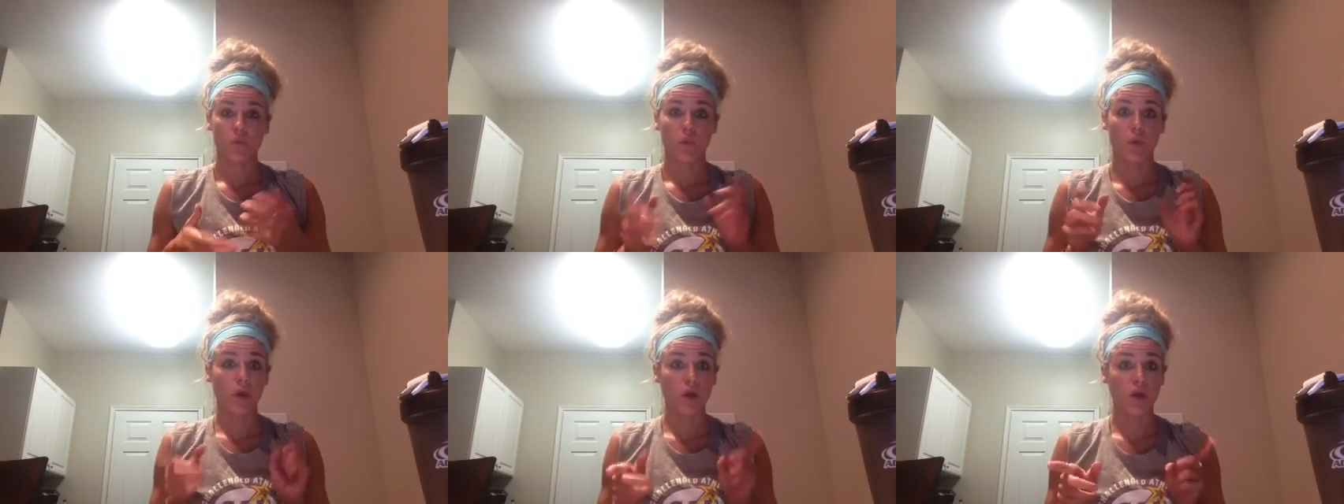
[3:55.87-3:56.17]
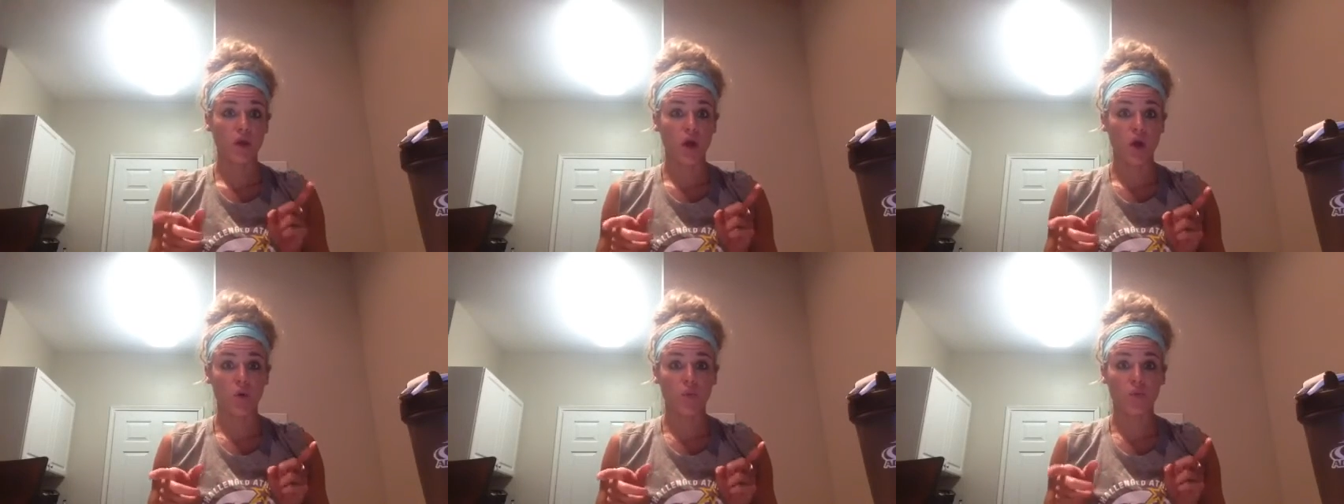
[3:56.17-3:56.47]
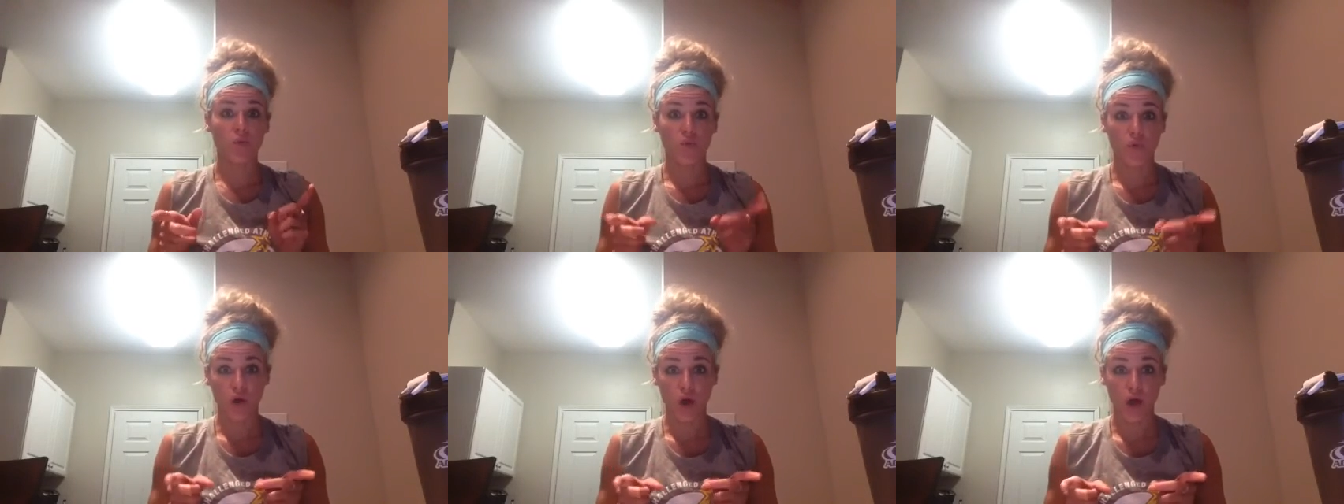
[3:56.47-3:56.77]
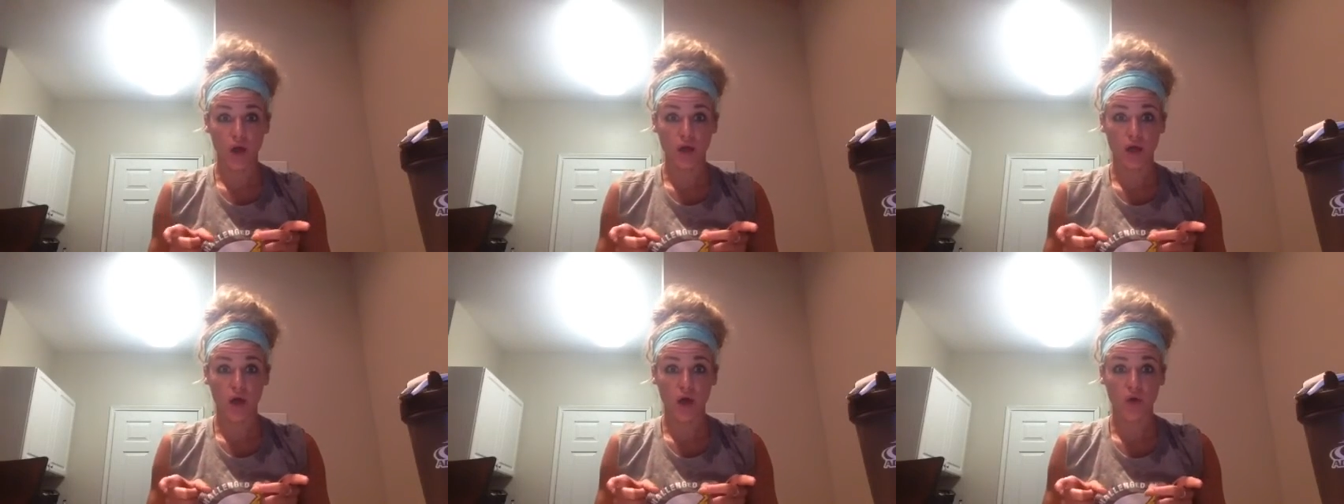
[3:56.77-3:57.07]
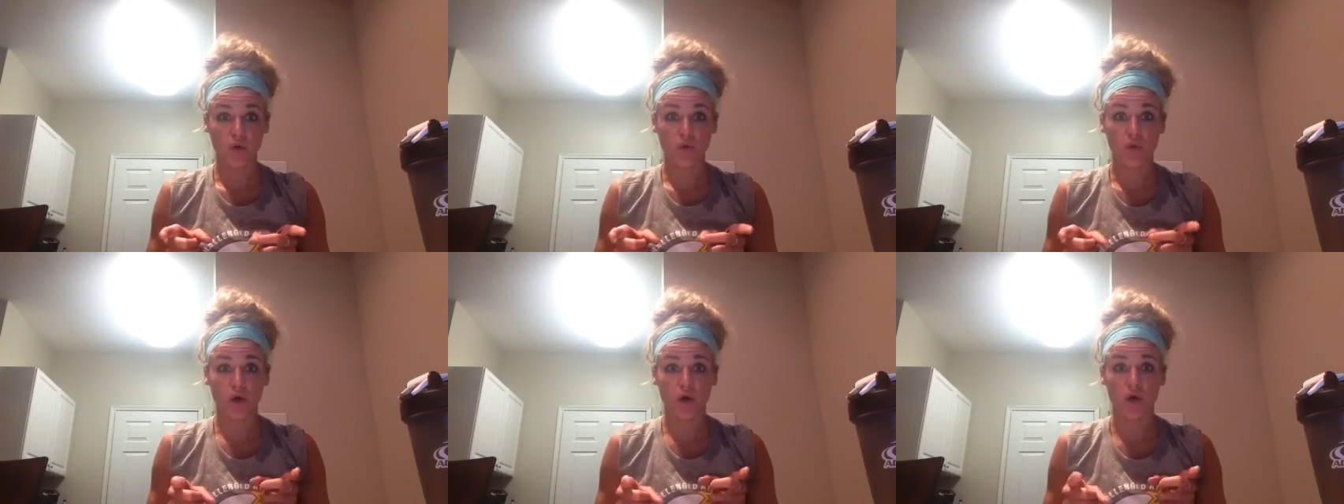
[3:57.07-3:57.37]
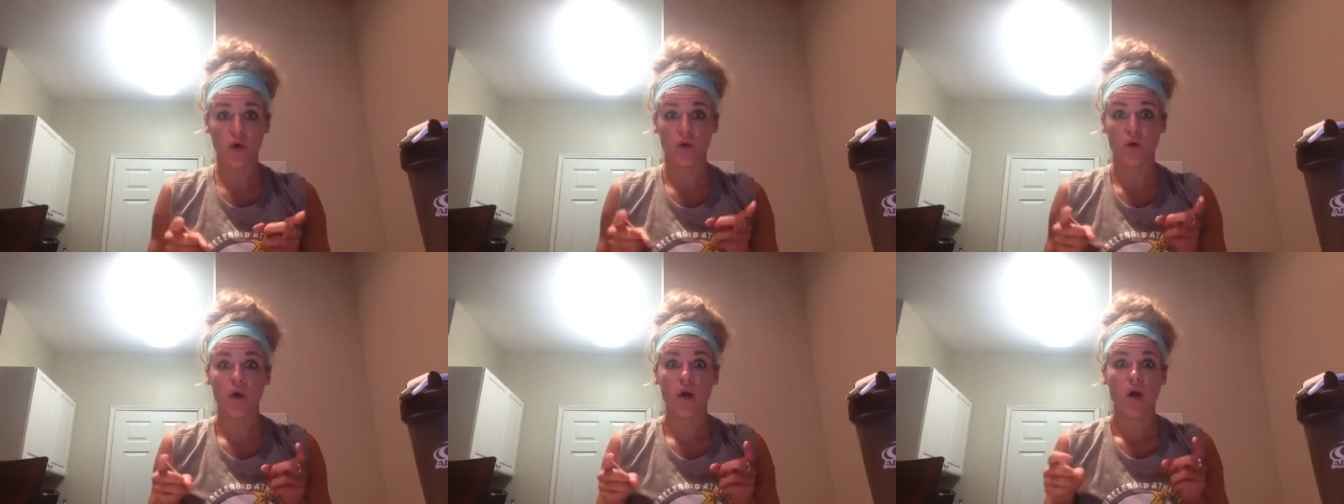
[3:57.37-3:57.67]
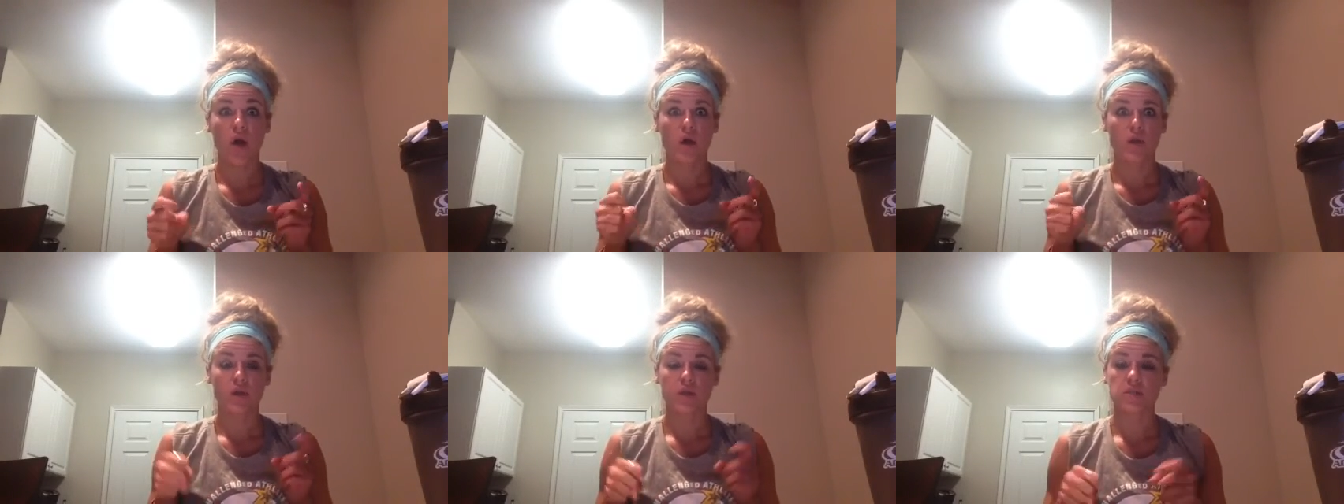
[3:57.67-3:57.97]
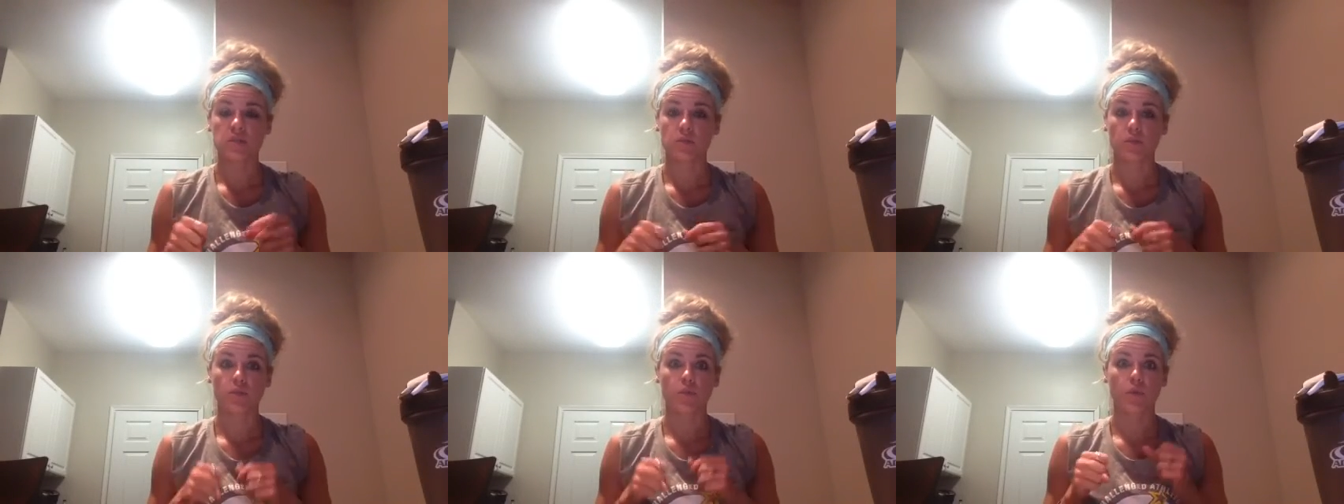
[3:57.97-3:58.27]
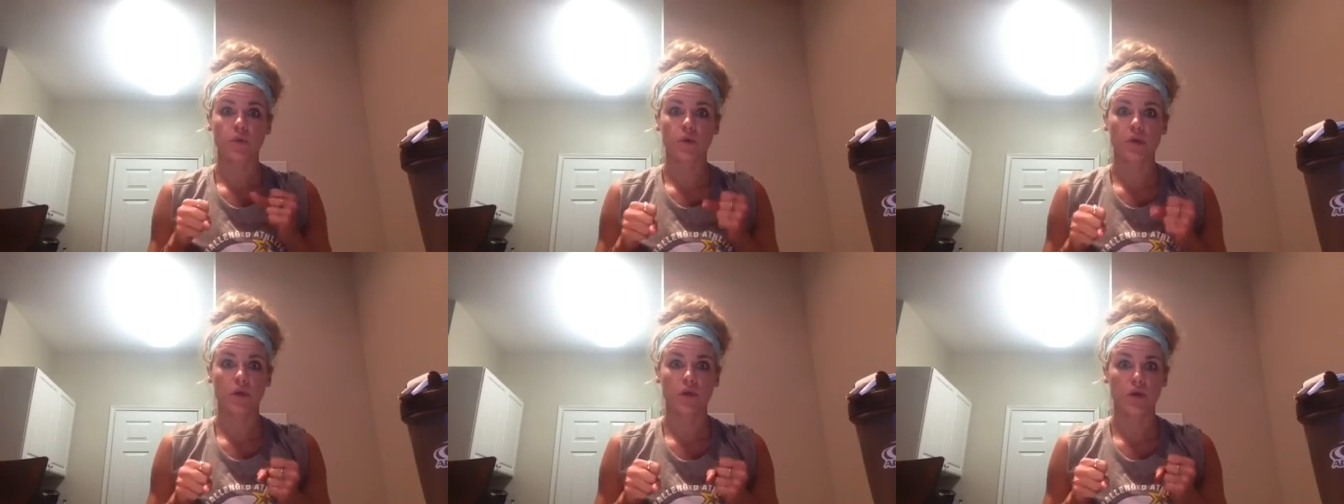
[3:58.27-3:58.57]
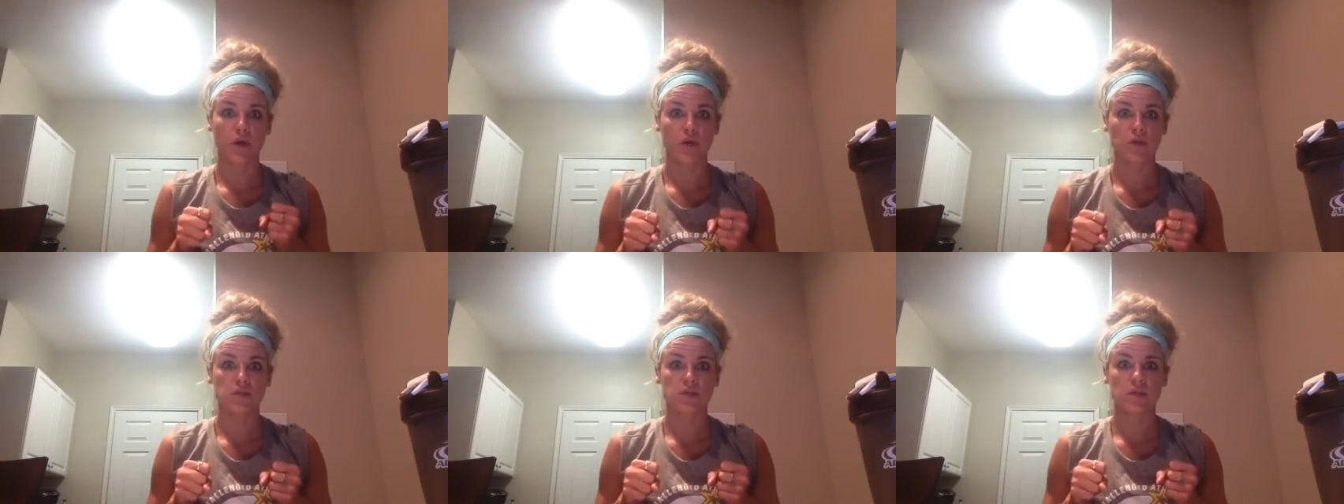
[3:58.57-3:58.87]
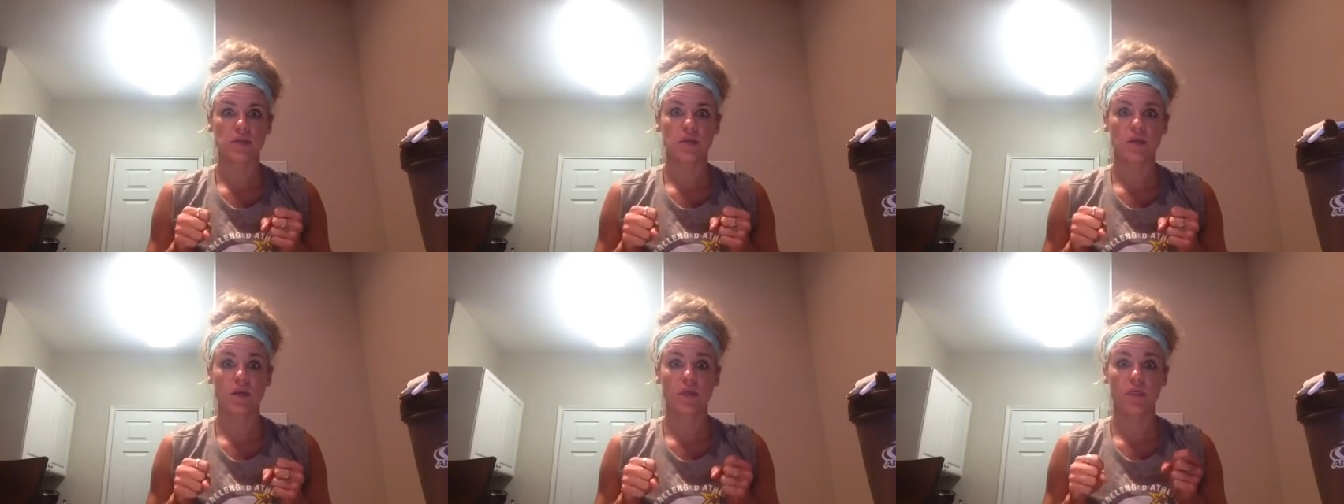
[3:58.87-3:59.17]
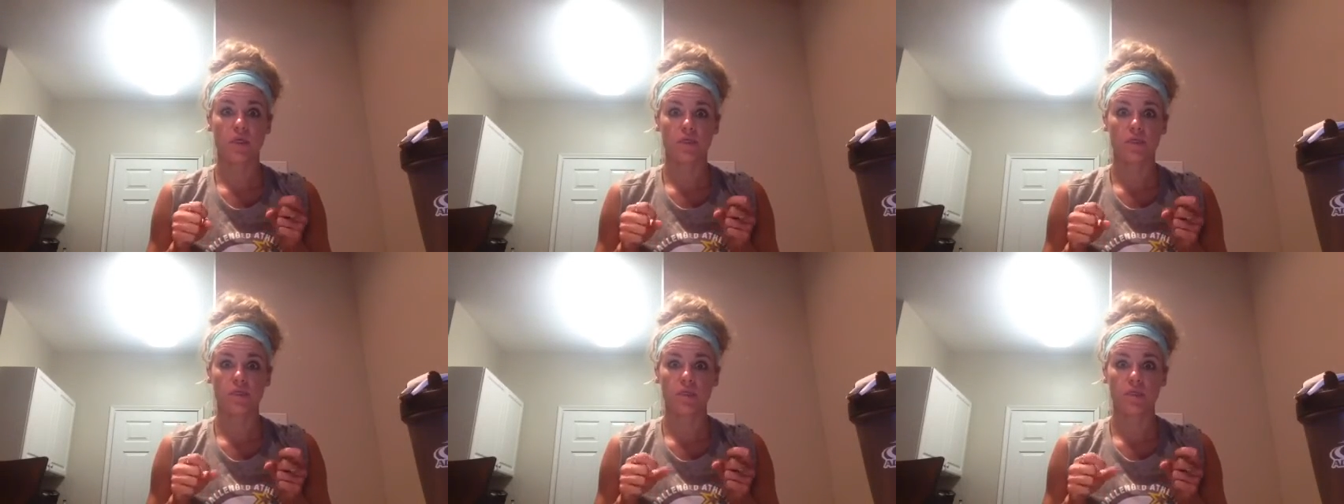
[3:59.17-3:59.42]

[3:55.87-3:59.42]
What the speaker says: Quick note before I go, though, there's some really crazy,